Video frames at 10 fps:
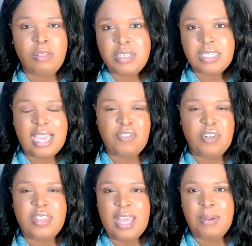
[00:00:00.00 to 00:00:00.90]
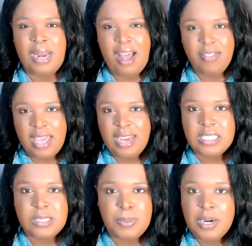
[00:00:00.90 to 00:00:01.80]
looked like for them and how they had
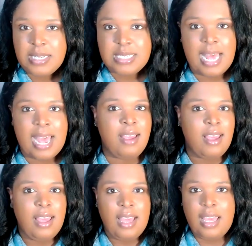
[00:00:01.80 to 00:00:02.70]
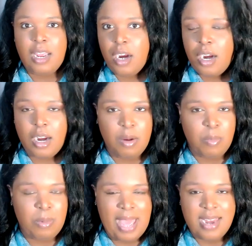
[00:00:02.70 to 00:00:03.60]
experienced that. Here,
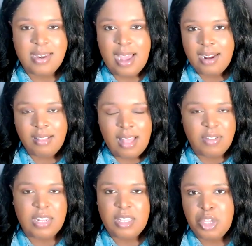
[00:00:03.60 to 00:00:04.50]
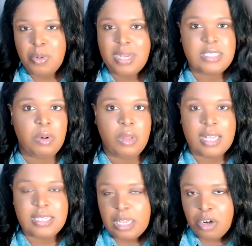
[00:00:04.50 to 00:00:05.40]
when we had 9/11 in the US, there were
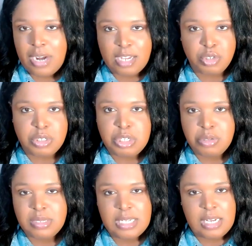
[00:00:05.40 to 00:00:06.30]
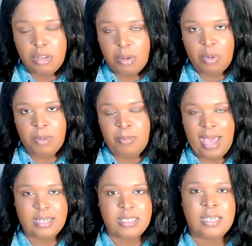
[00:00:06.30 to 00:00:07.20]
lots of international students here that were
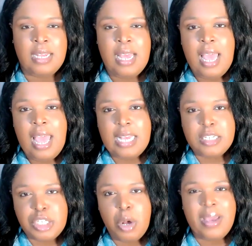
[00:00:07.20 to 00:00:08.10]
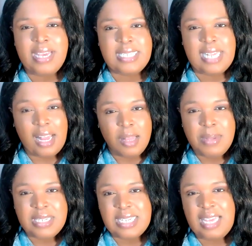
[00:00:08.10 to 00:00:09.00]
impacted. And so it's
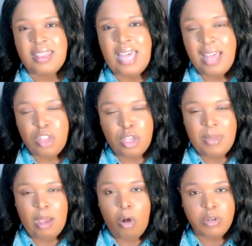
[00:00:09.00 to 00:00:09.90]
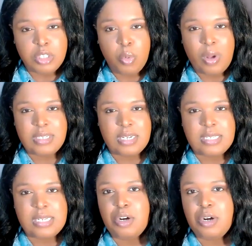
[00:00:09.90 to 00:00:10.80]
elements like that that you may also want to
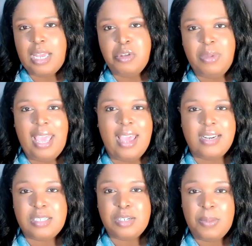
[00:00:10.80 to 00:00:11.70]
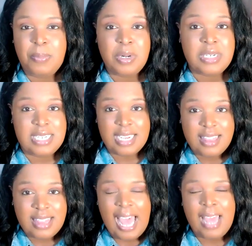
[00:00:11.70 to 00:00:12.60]
consider. Again, you can't necessarily predict
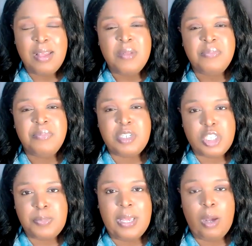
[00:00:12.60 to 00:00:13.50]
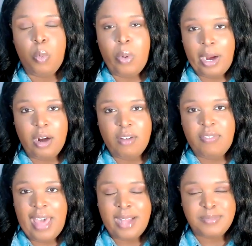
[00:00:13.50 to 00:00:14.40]
that, but just being aware of
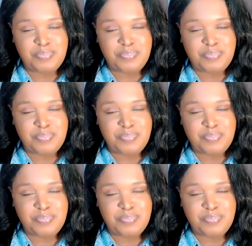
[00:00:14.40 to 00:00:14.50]
that.